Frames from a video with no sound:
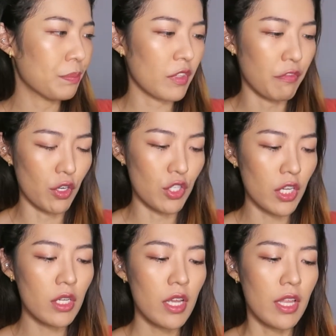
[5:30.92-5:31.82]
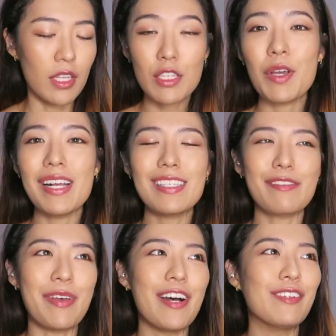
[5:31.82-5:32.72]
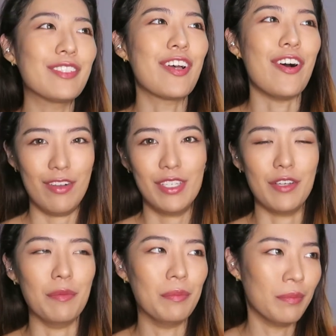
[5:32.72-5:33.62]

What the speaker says: version. This one smells awesome.